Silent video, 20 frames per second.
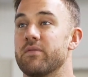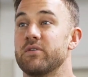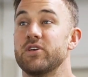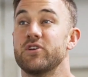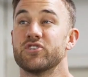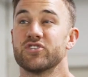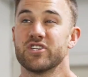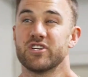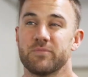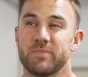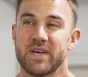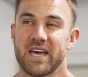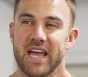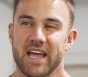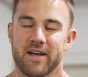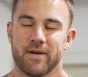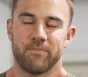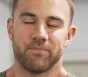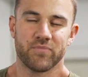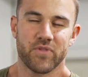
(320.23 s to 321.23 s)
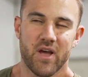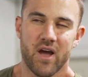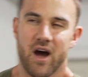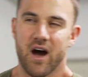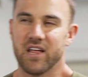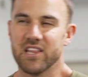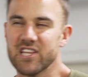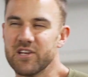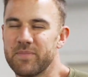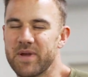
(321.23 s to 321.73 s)
Usually it'll be like
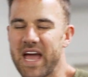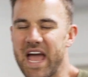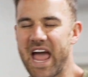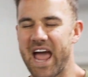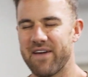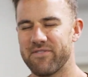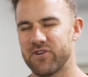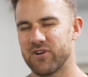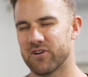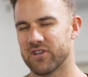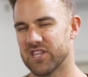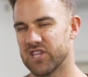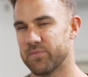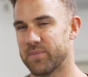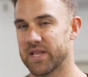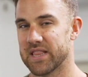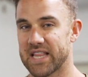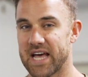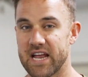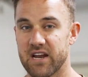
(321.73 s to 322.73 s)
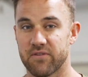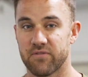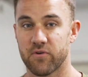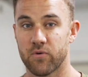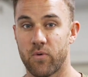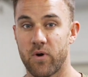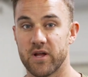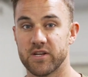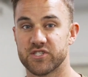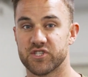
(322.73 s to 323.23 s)
a little bit heavier, a little bit lighter for
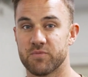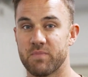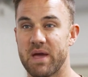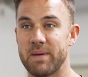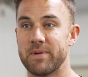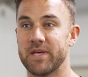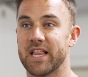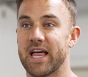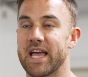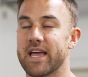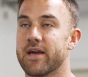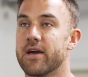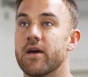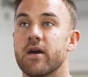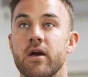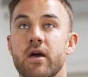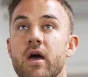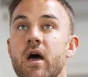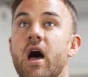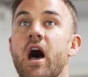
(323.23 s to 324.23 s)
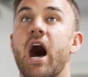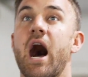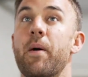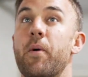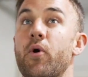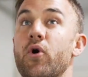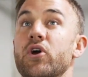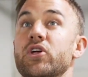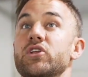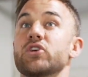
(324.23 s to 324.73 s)
one. So maybe like I'll
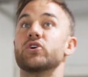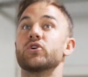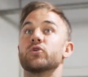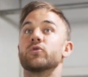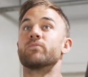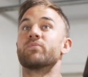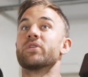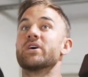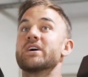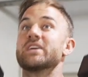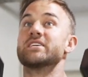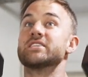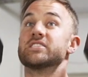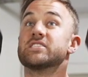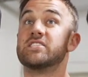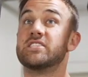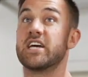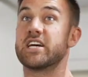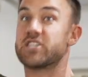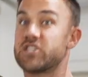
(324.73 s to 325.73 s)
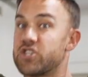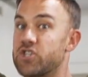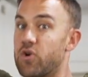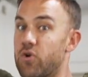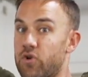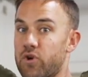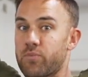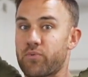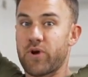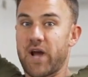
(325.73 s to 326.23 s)
only do 6
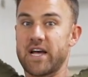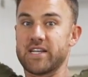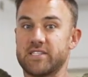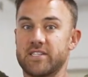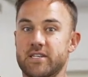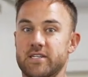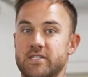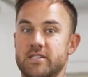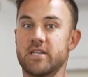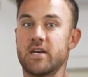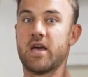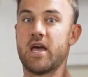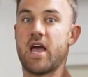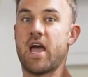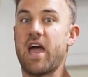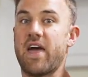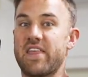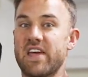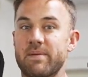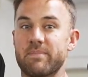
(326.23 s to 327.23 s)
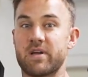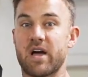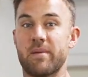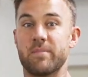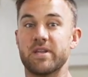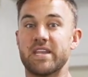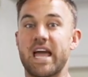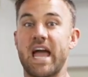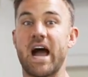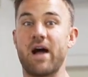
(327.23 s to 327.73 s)
shoulder presses and then I'm
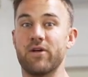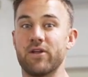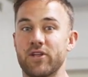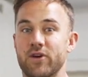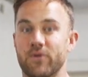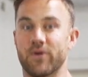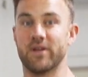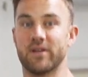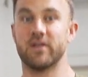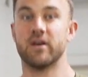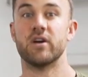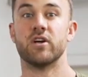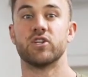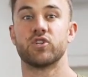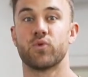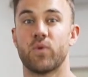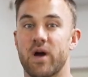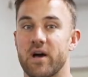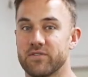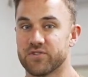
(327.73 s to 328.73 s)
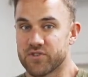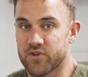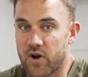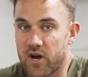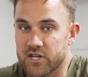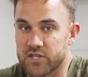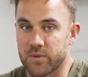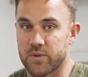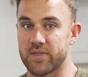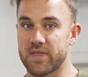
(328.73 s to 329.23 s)
coming down and doing 12
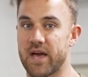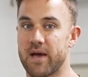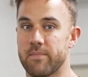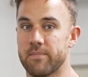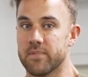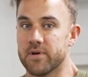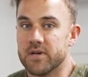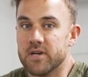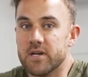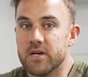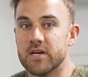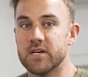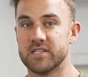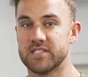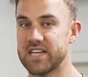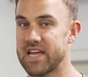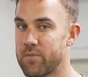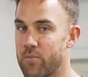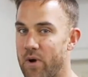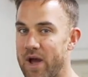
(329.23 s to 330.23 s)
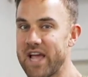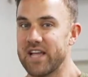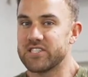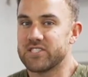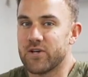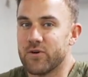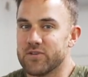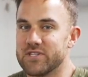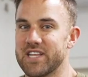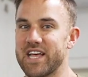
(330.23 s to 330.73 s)
shrugs with them. Same weight,
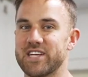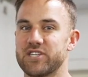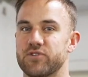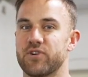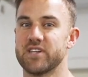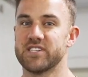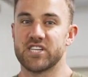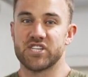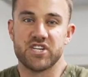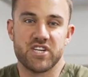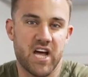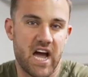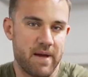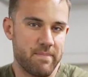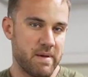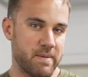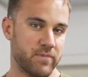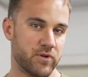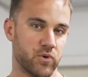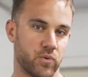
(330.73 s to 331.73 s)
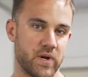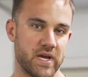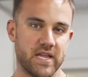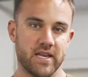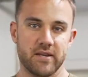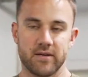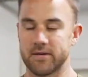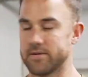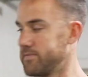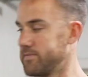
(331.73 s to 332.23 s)
so there's less transition time in between.